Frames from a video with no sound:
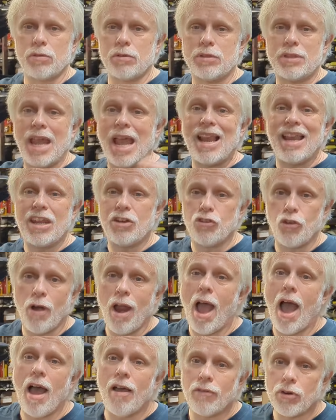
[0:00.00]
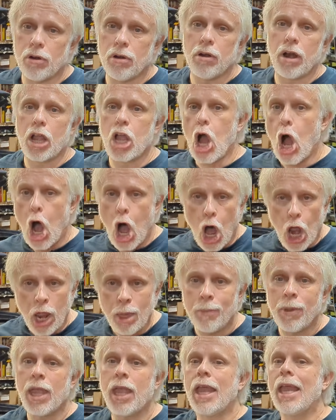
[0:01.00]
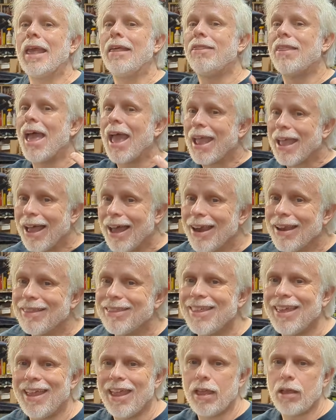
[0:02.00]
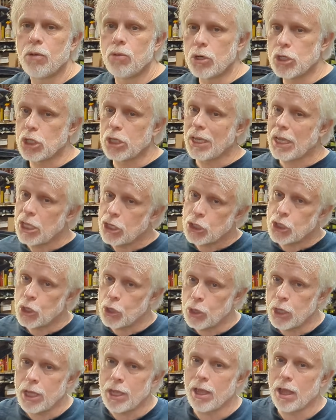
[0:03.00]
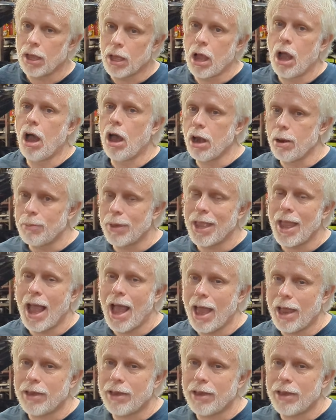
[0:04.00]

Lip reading: daily driver, economy, that kind of thing, which leads to the economy,